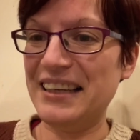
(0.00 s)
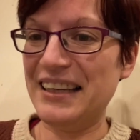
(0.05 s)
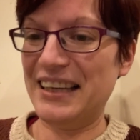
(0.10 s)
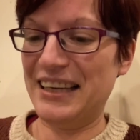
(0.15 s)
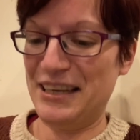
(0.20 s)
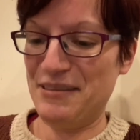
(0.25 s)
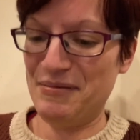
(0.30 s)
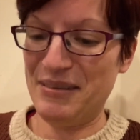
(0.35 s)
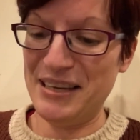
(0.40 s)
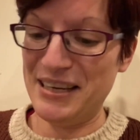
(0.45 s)

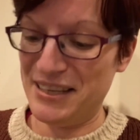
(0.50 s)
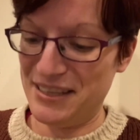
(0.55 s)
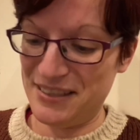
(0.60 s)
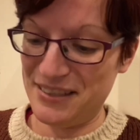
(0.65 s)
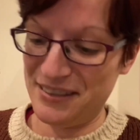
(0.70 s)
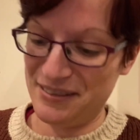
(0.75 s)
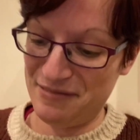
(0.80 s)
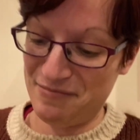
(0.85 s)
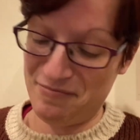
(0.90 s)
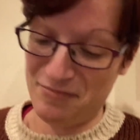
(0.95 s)
It
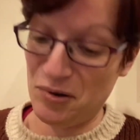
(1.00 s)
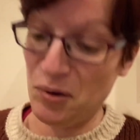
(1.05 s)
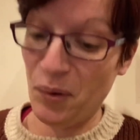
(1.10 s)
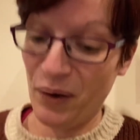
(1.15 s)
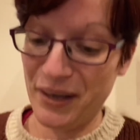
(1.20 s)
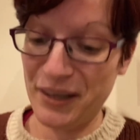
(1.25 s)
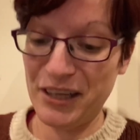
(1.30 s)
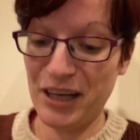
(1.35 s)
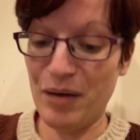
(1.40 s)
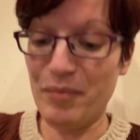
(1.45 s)
is
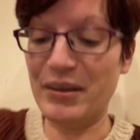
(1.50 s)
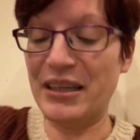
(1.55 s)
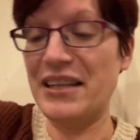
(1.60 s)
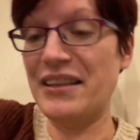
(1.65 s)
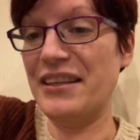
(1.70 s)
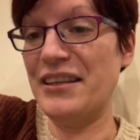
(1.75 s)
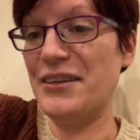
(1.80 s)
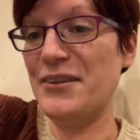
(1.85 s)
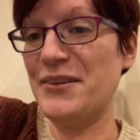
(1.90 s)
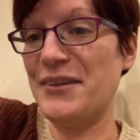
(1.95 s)
quite common
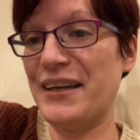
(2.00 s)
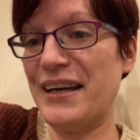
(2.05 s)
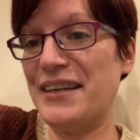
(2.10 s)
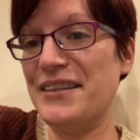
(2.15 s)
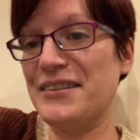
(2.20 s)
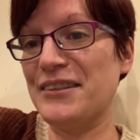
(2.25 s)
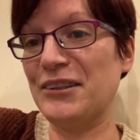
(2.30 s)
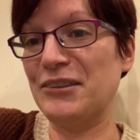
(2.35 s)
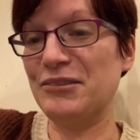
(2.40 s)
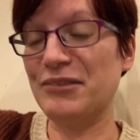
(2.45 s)
in the
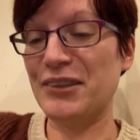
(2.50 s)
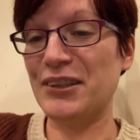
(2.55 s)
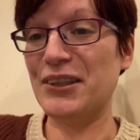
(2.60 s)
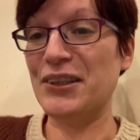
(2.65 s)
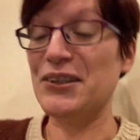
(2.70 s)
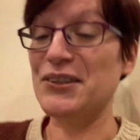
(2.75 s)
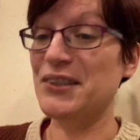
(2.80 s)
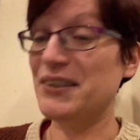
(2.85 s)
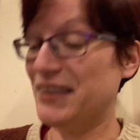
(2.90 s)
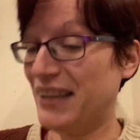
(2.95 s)
UK, sold for
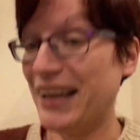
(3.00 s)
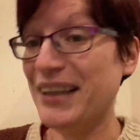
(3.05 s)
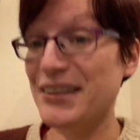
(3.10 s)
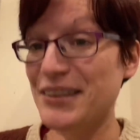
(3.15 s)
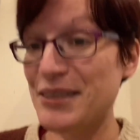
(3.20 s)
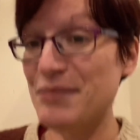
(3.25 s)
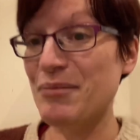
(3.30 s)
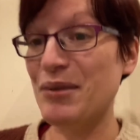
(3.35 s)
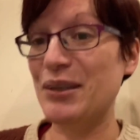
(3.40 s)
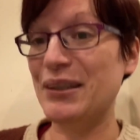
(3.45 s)
horses
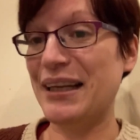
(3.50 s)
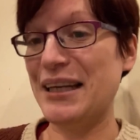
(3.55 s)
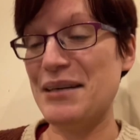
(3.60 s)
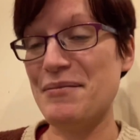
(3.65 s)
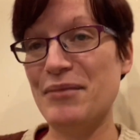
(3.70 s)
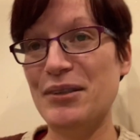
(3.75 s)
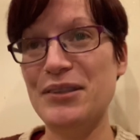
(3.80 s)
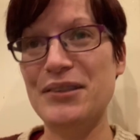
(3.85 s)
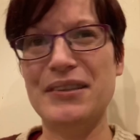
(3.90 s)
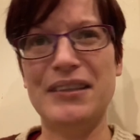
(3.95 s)
and small
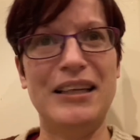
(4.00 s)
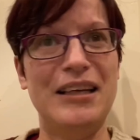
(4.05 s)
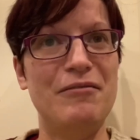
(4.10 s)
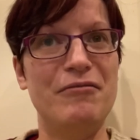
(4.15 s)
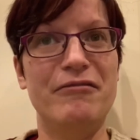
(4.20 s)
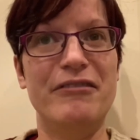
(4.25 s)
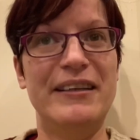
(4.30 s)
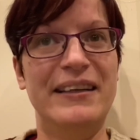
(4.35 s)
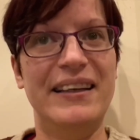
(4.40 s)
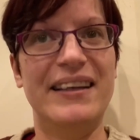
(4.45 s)
animals.
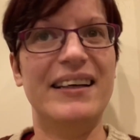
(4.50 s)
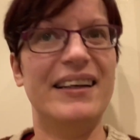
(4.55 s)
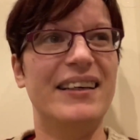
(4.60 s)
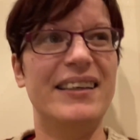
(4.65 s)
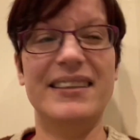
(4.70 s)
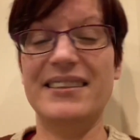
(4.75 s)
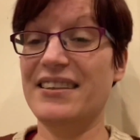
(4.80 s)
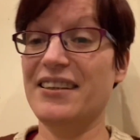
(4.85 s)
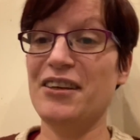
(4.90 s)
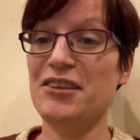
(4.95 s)

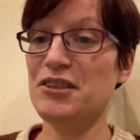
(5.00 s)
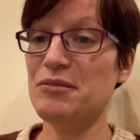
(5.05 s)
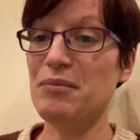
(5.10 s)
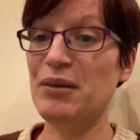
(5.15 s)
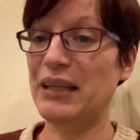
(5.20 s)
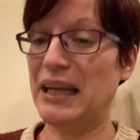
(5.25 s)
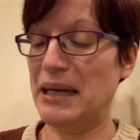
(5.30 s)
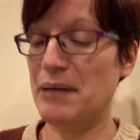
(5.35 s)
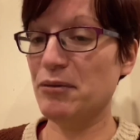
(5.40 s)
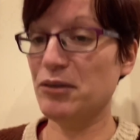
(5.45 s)
Phenocard is a
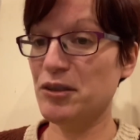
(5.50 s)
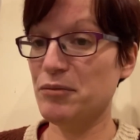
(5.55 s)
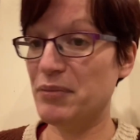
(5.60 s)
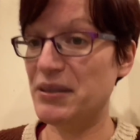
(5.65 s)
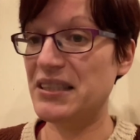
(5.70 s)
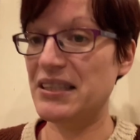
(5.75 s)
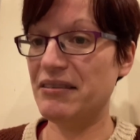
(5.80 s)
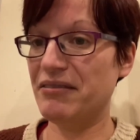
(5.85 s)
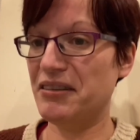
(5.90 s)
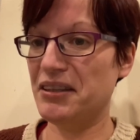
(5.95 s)
small animal
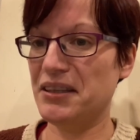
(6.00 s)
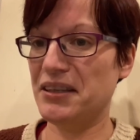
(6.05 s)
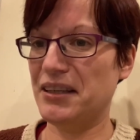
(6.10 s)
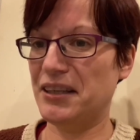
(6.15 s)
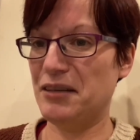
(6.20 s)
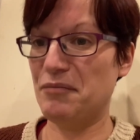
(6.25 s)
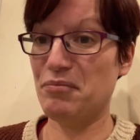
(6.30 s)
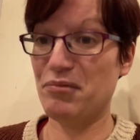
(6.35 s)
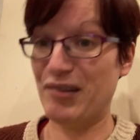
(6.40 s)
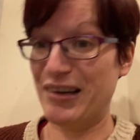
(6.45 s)
specific
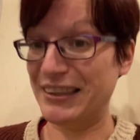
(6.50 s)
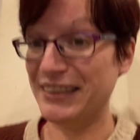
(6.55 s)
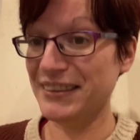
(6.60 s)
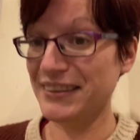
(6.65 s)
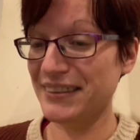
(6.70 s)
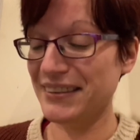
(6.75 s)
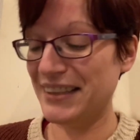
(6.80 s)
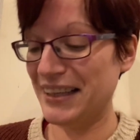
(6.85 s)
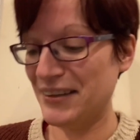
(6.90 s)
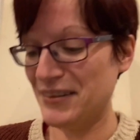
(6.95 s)
kind of
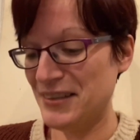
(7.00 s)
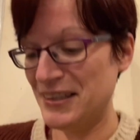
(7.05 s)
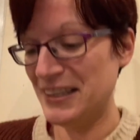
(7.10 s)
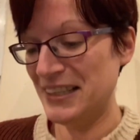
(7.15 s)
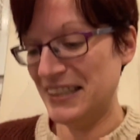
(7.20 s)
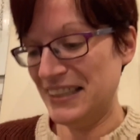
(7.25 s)
brand now.